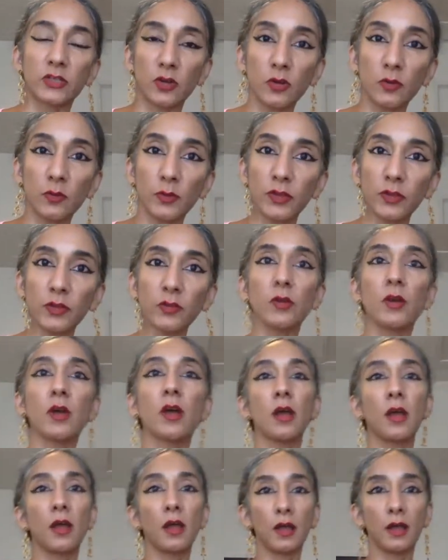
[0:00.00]
talk with you.
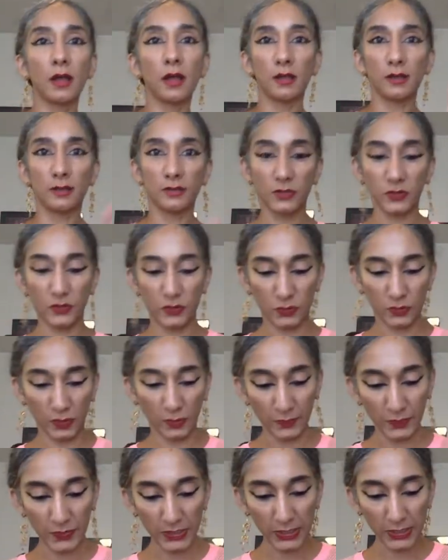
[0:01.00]

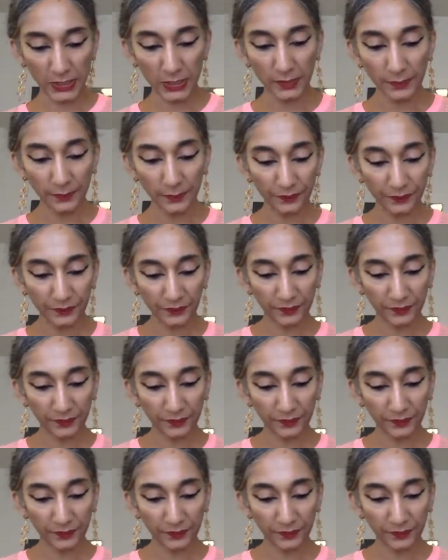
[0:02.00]
Stops her.